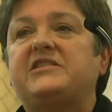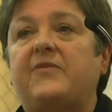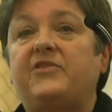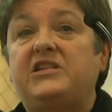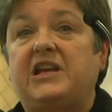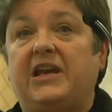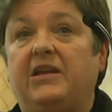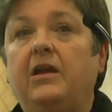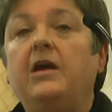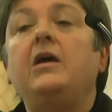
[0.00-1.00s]

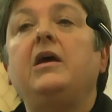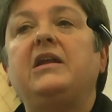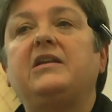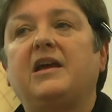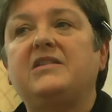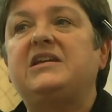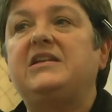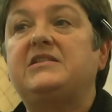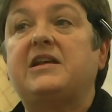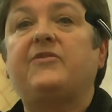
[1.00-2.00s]
17 in
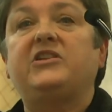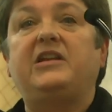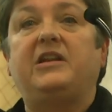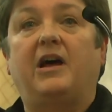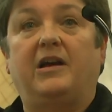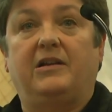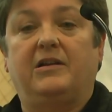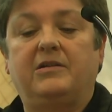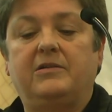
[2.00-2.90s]
1979.